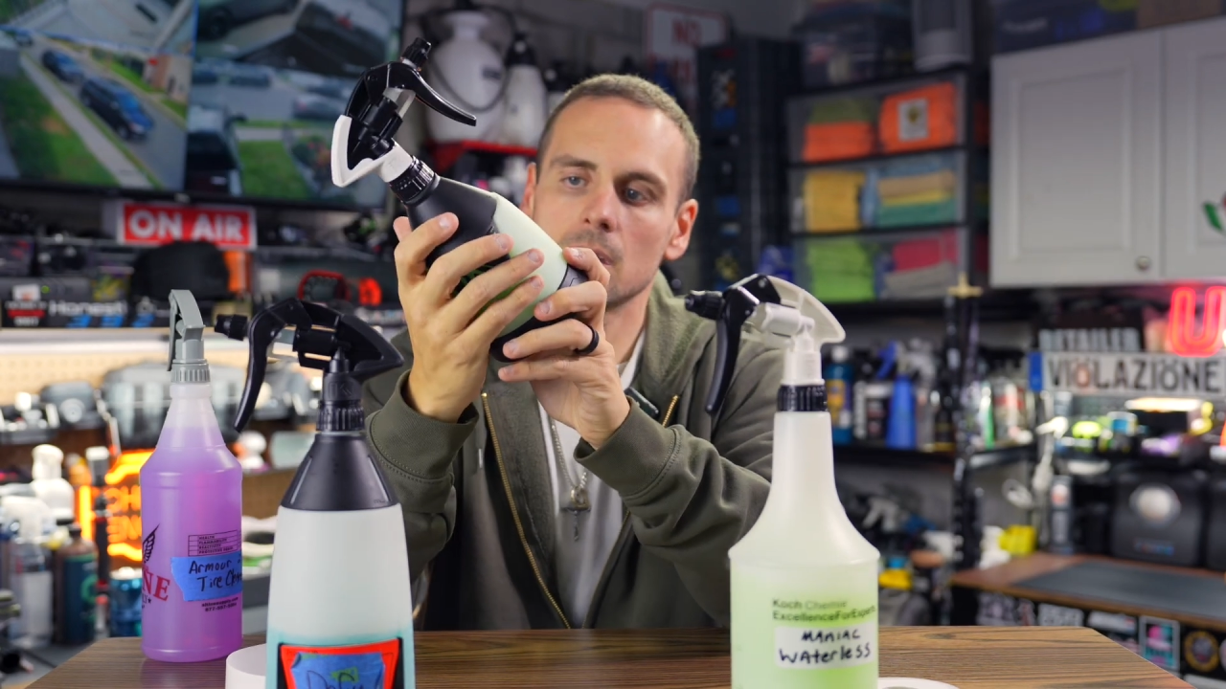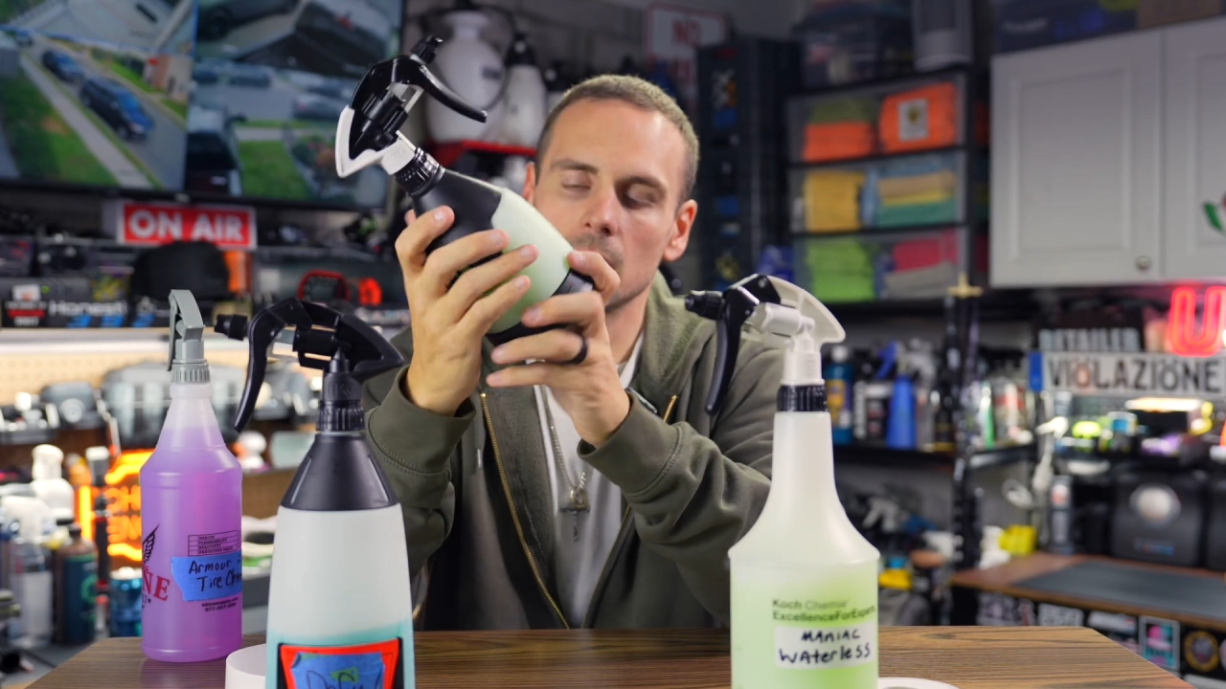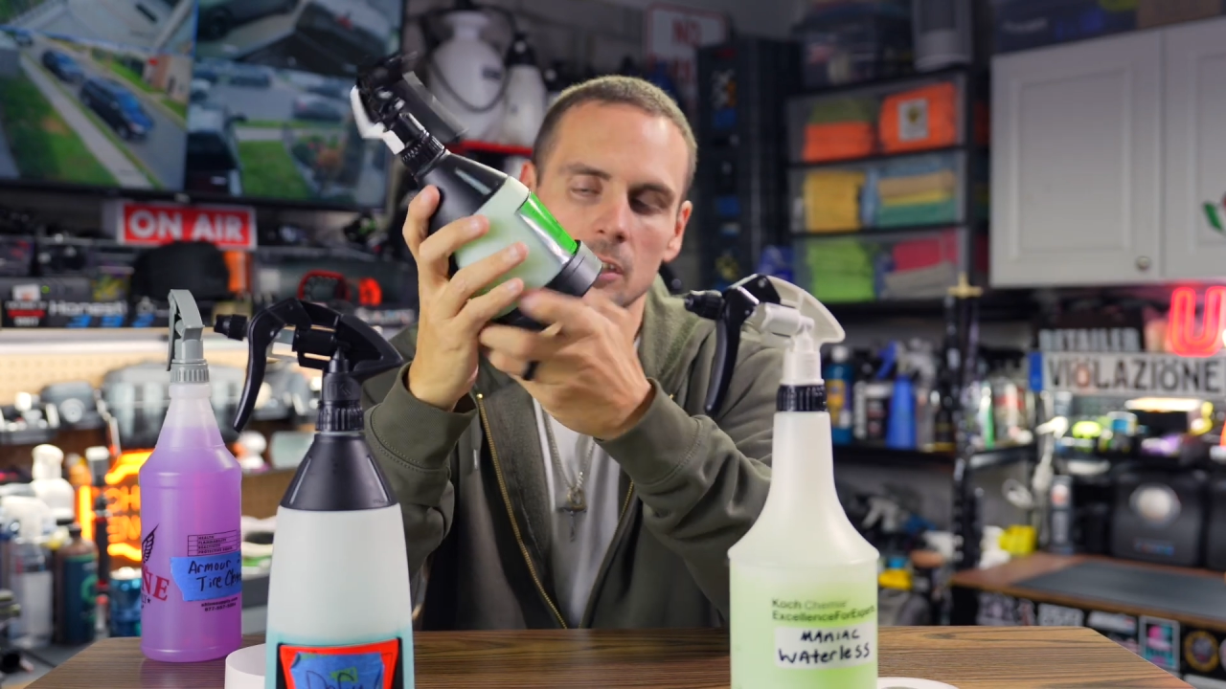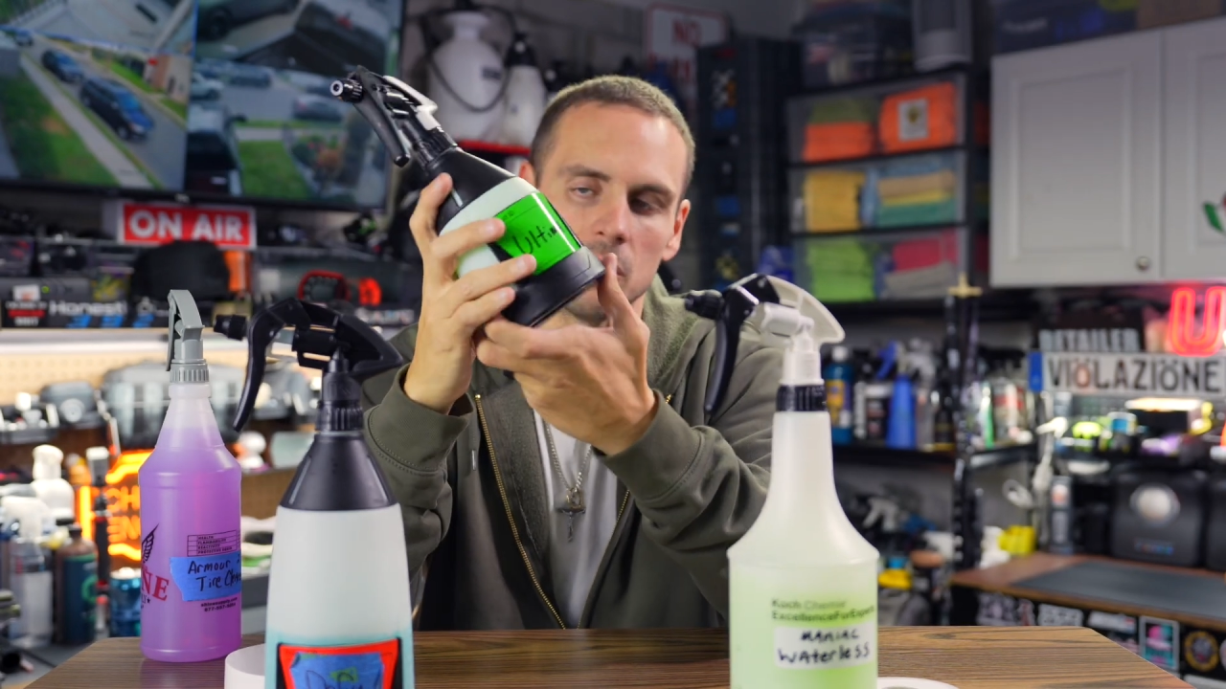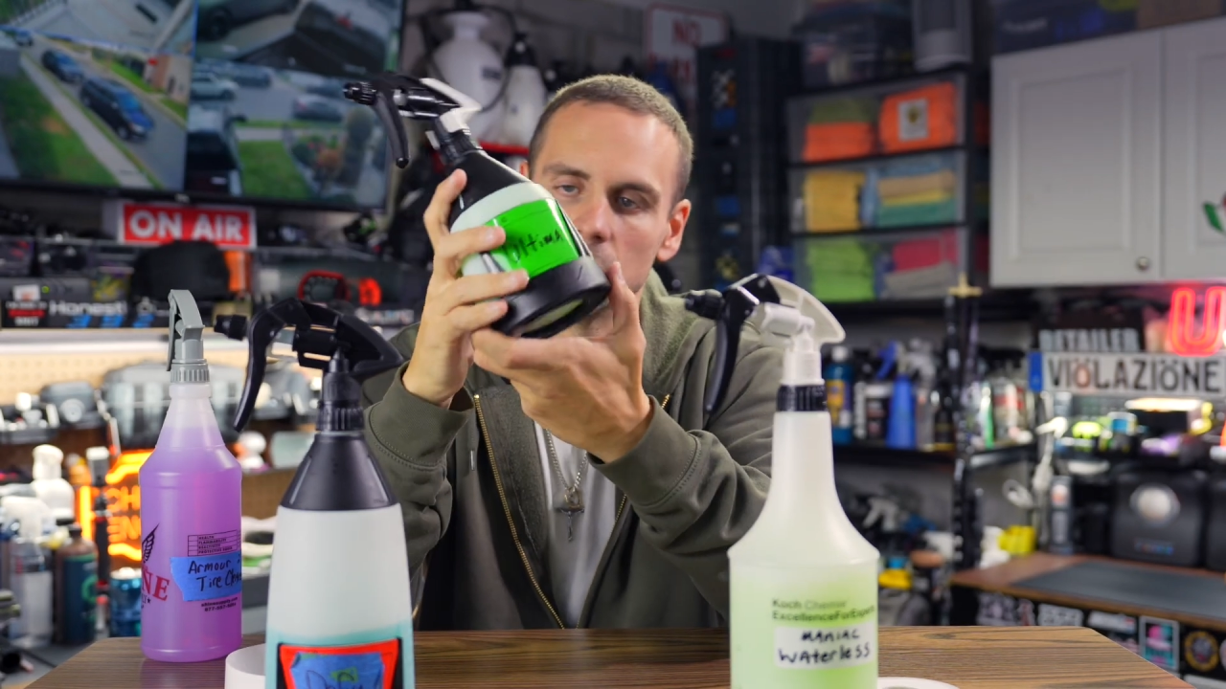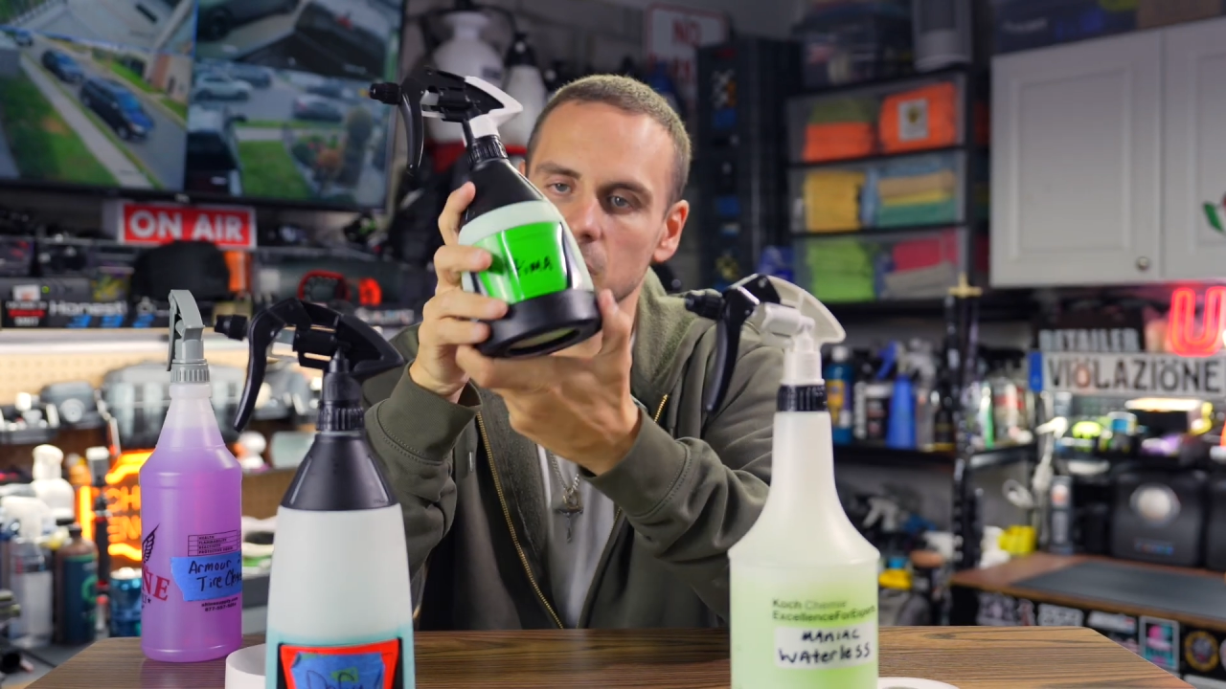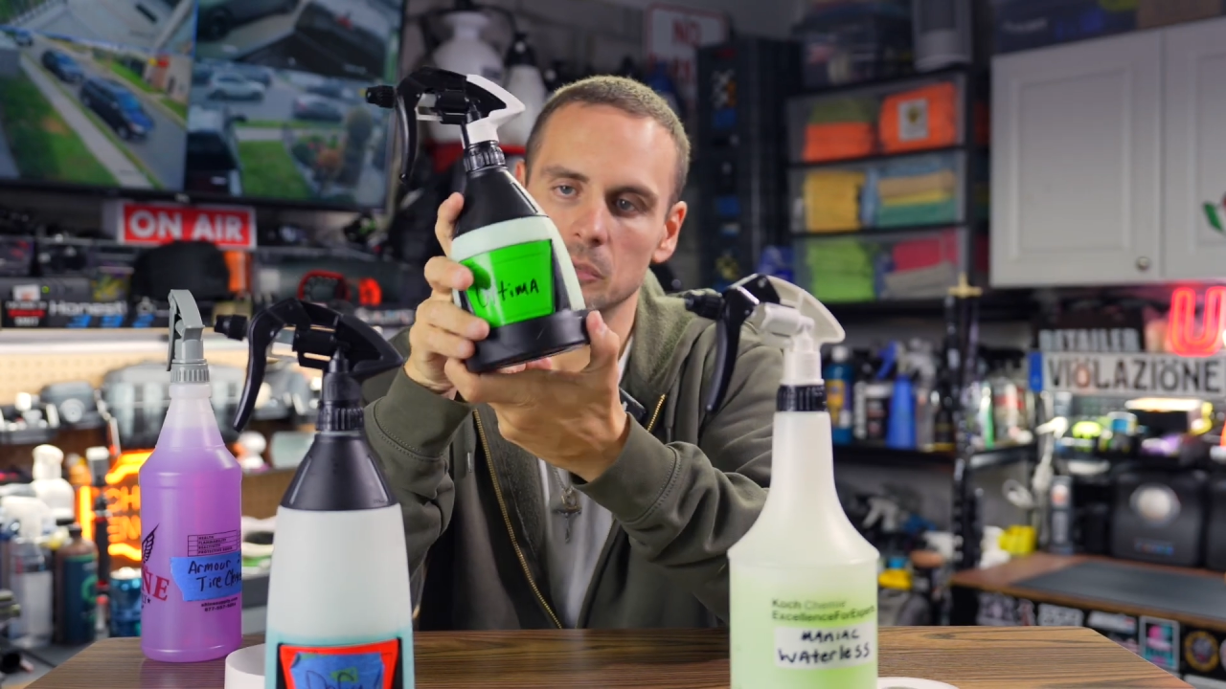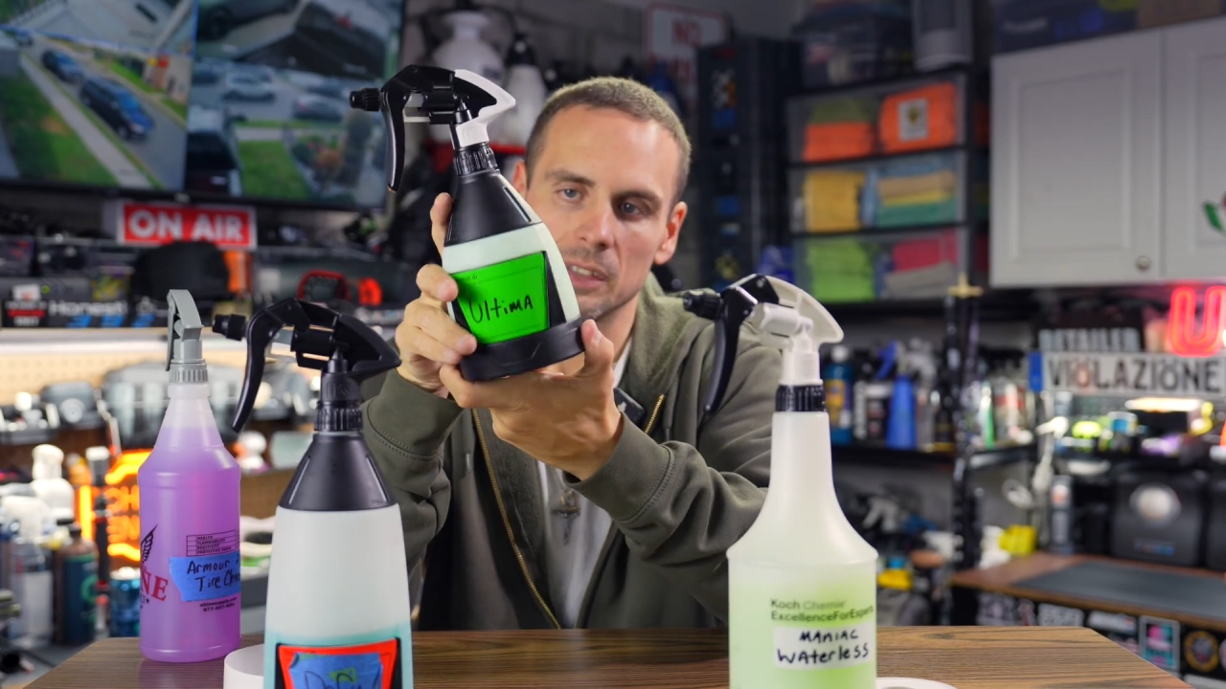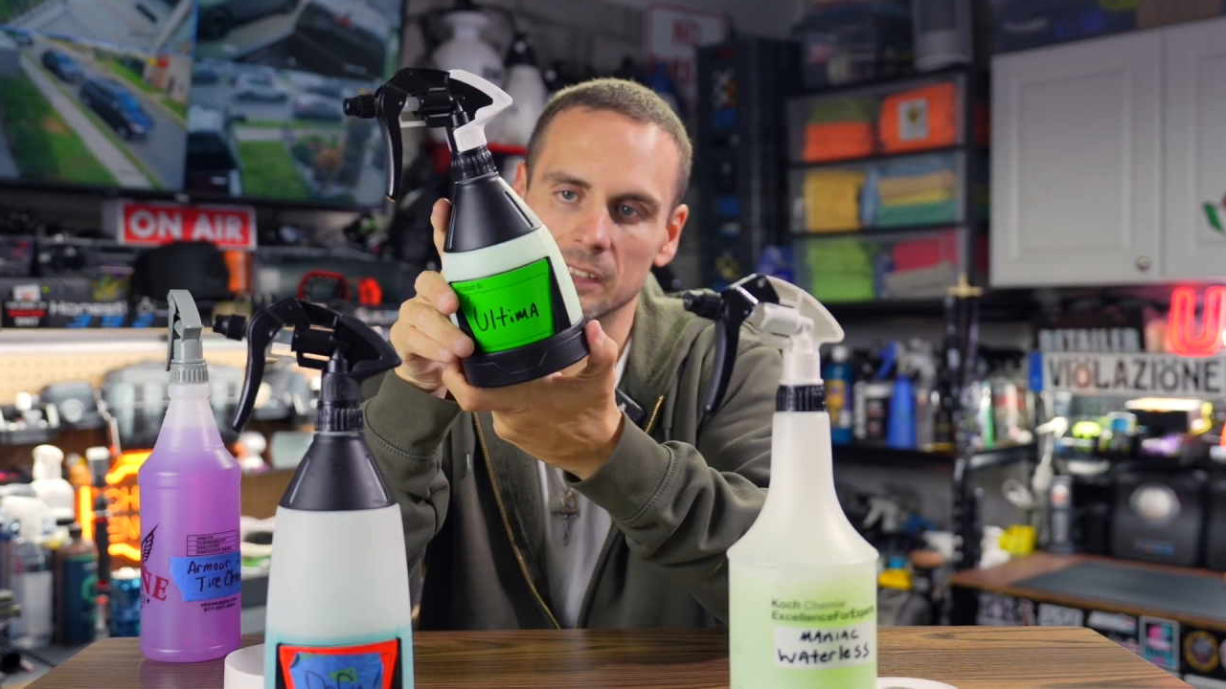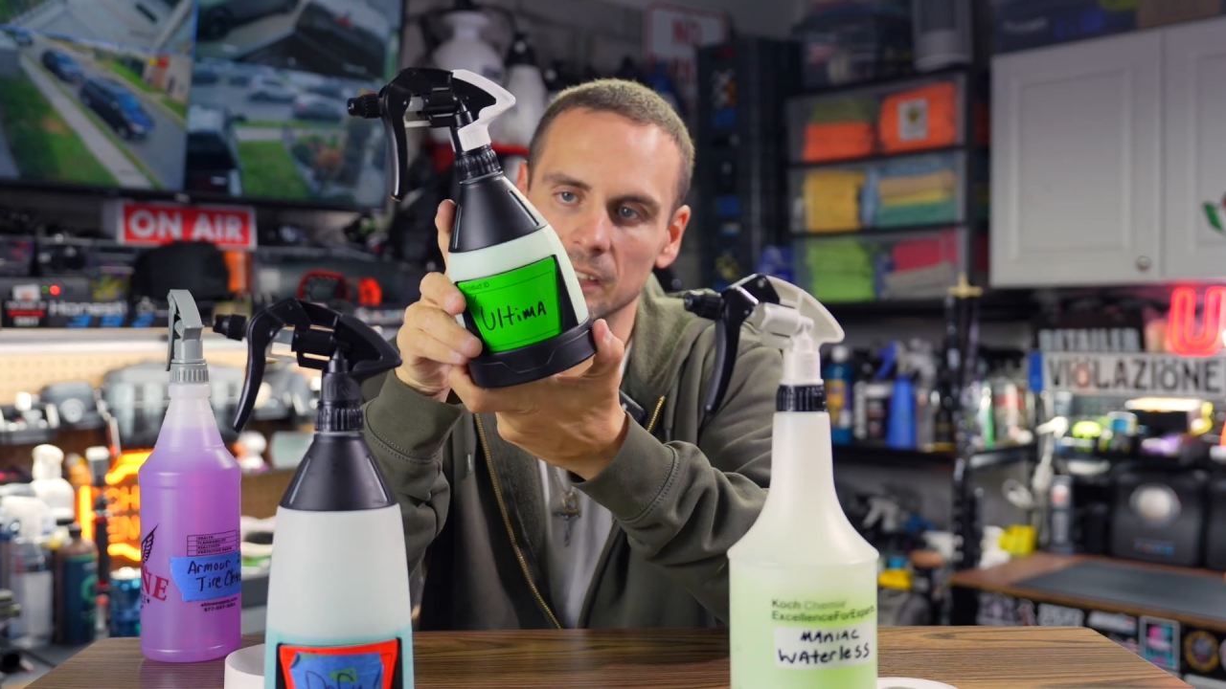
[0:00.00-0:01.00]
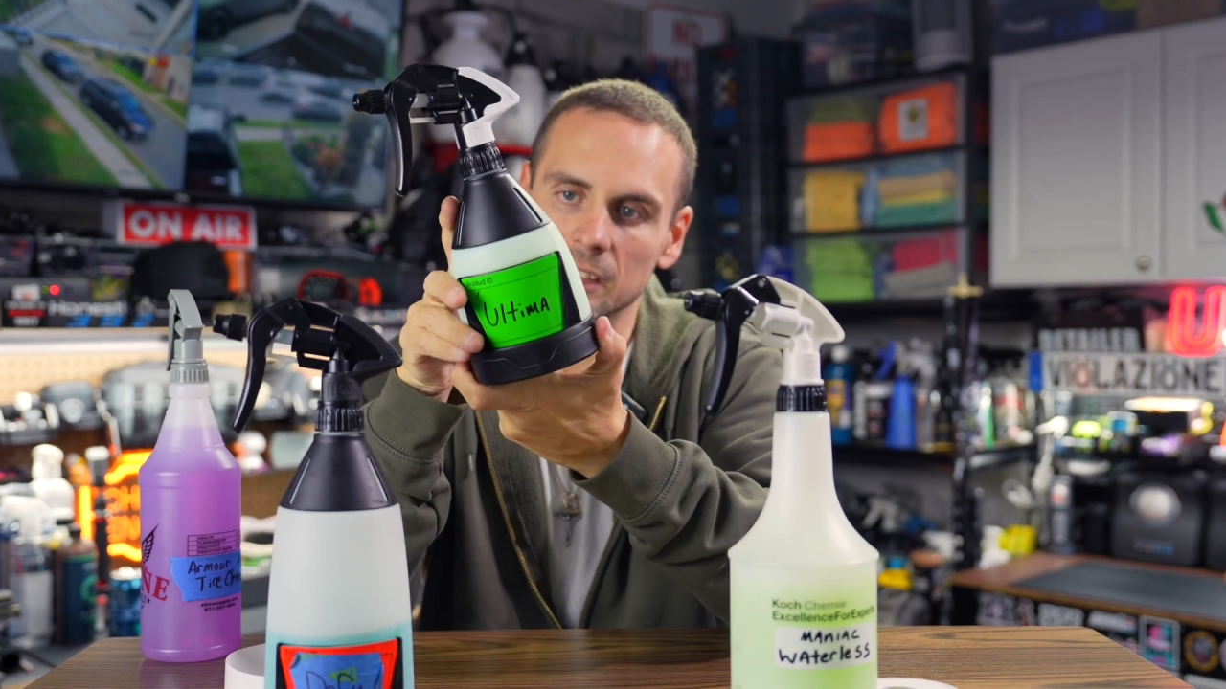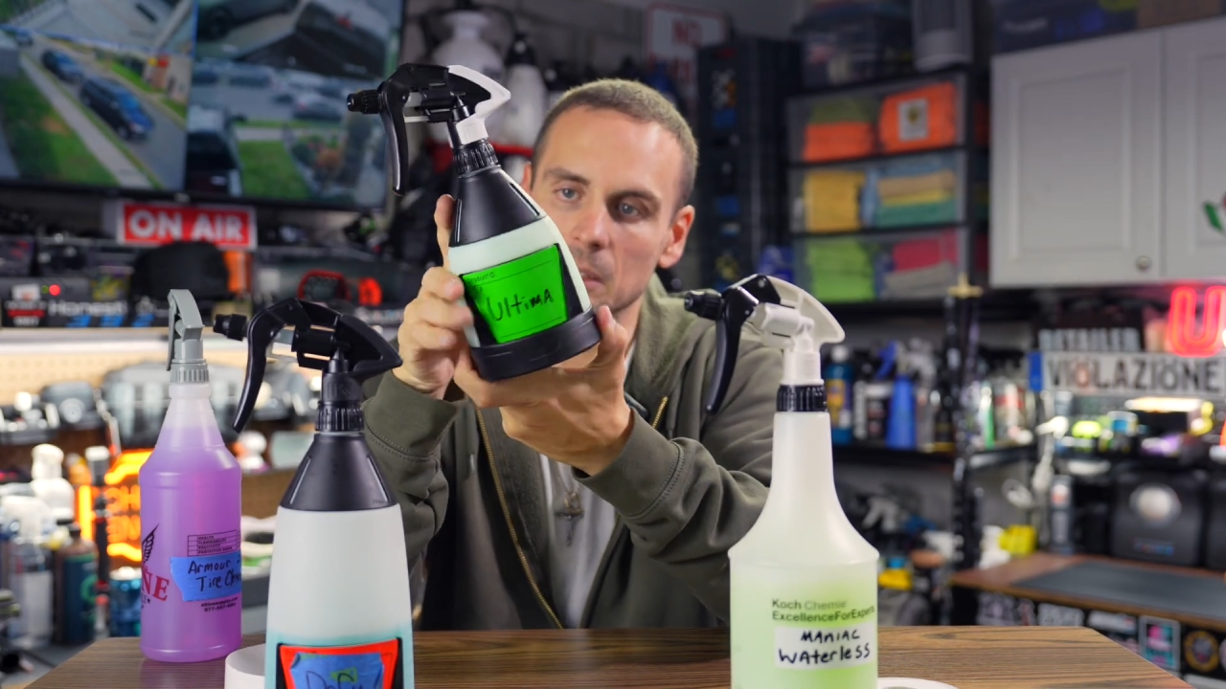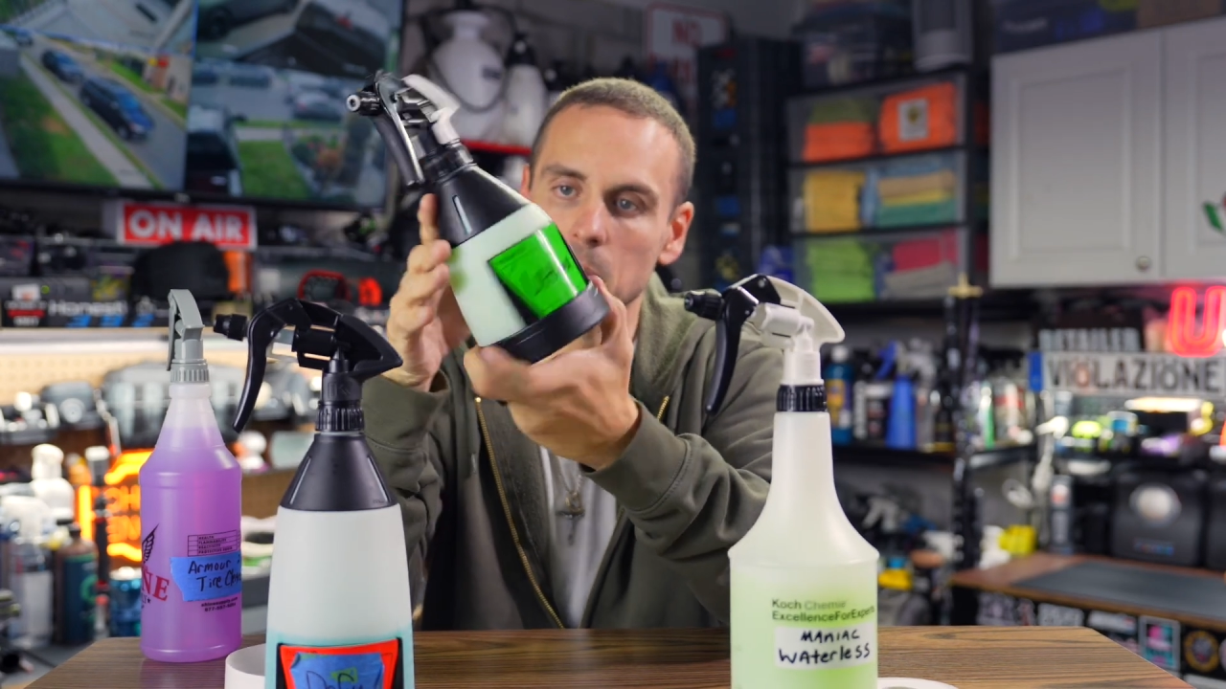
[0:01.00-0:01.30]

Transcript: these 360